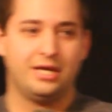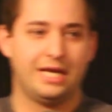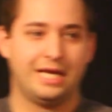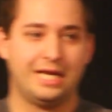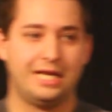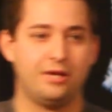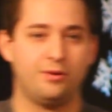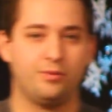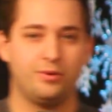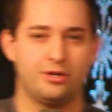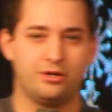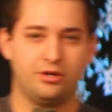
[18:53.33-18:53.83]

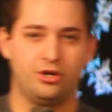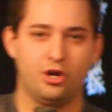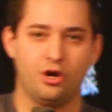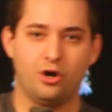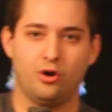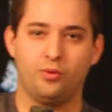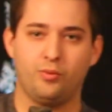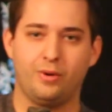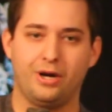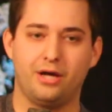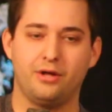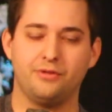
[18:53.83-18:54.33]
and he would
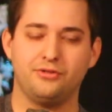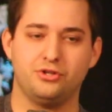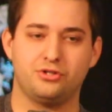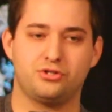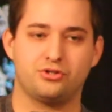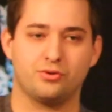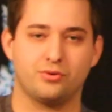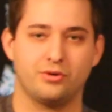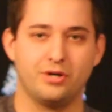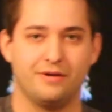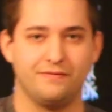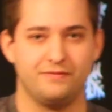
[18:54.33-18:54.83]
know well the
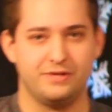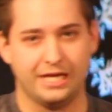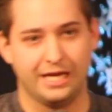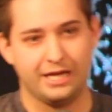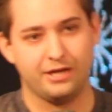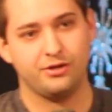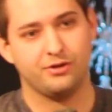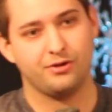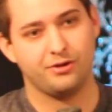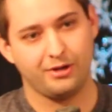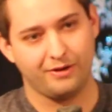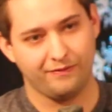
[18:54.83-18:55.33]
story of
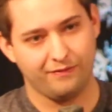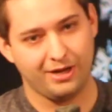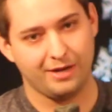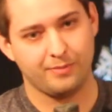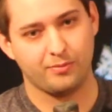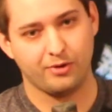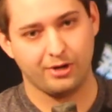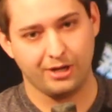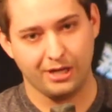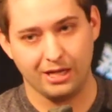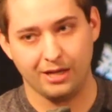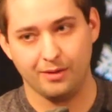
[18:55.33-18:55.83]
Daniel and of
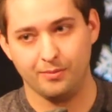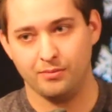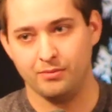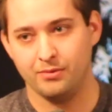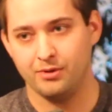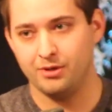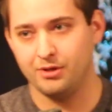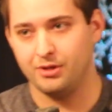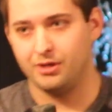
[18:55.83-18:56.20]
Abraham